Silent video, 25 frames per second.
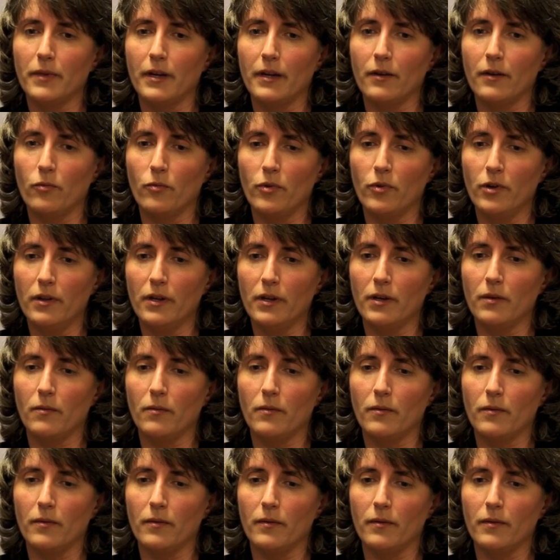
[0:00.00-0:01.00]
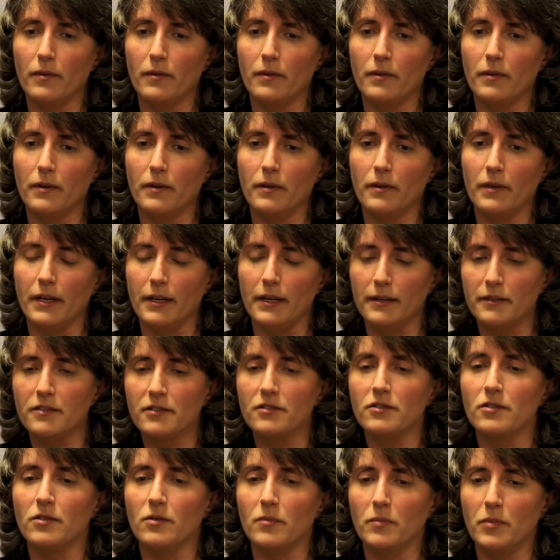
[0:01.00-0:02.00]
it really
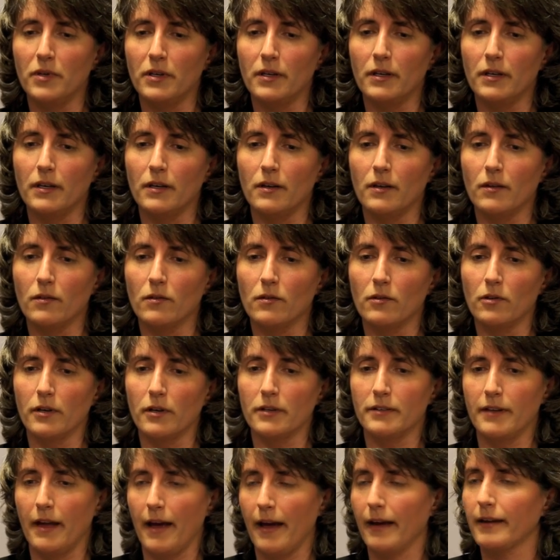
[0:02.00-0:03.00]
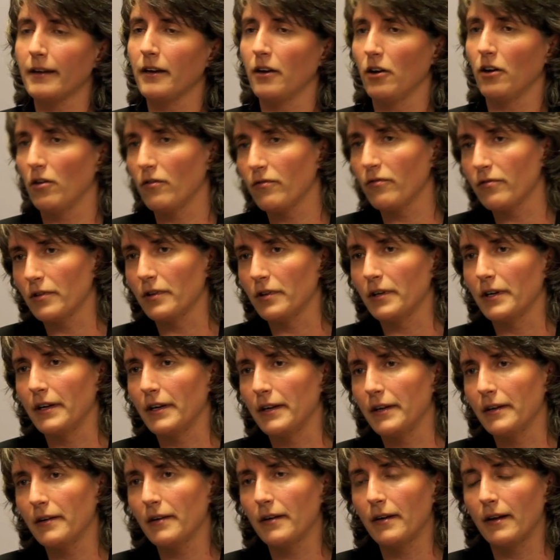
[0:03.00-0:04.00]
needs to be looked at
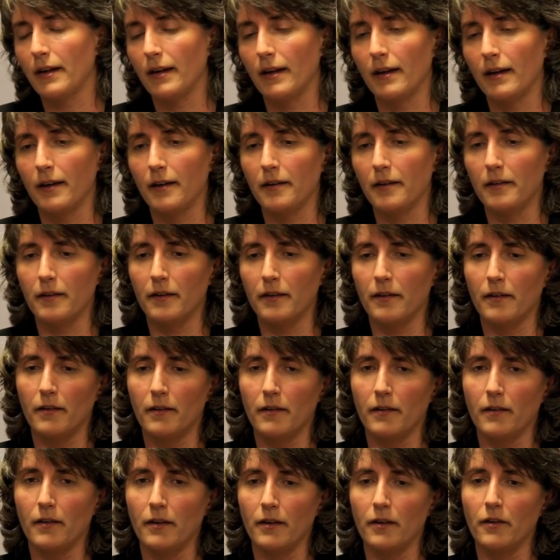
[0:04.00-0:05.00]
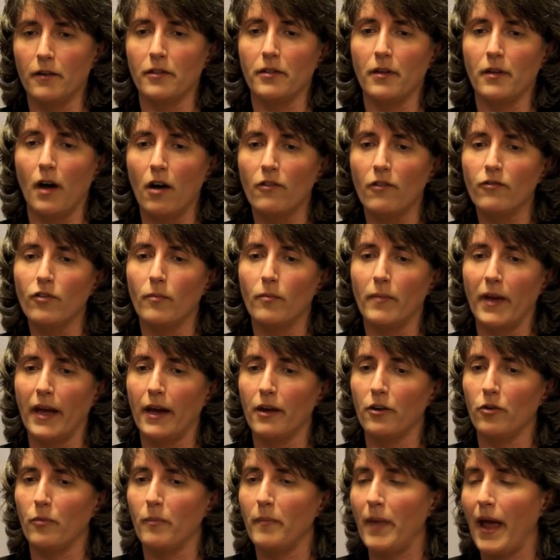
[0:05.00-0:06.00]
carefully and in a thoughtful
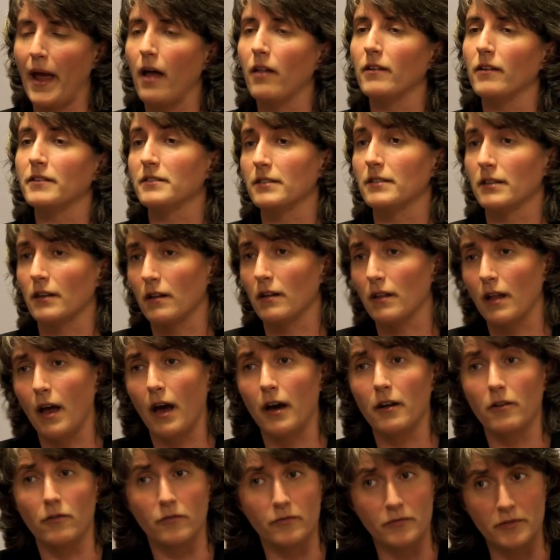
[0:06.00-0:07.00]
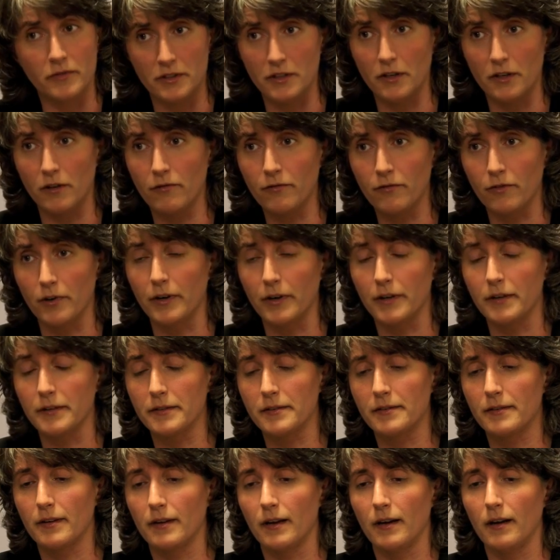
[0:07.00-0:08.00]
manner, balancing a lot of
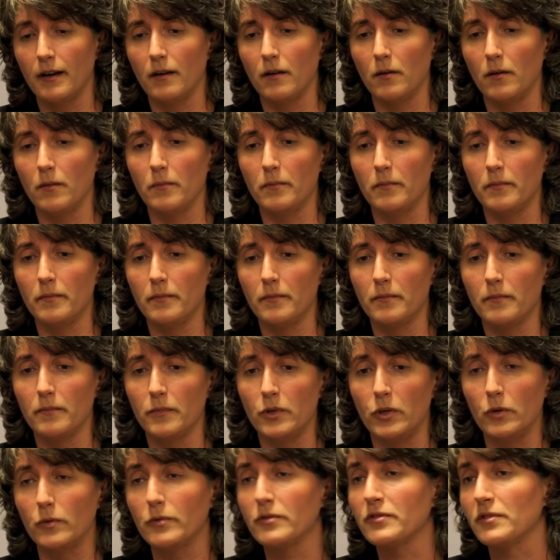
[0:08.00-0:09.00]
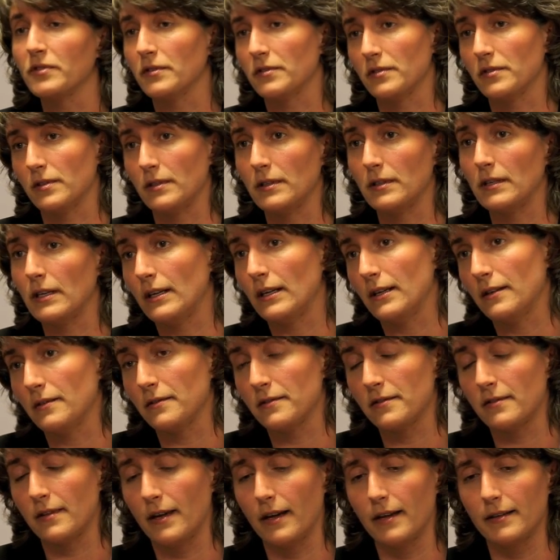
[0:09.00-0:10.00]
different uses and
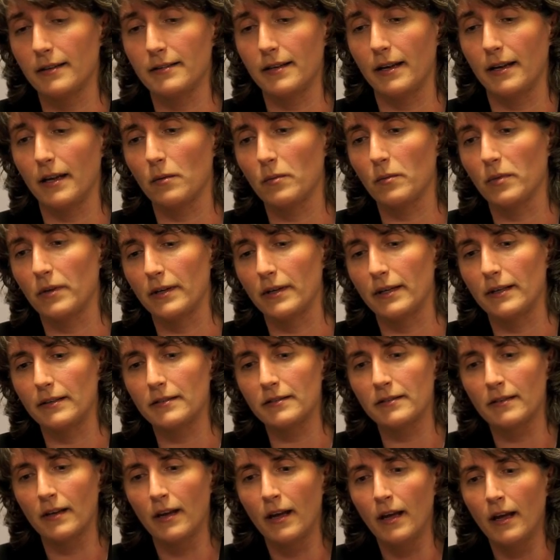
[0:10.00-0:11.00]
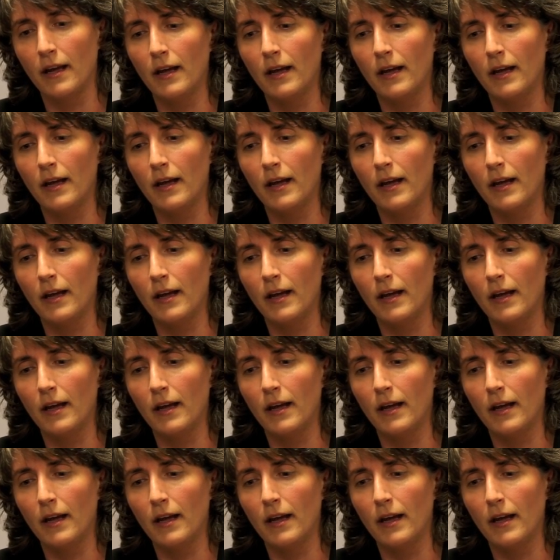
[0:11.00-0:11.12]
needs that take place.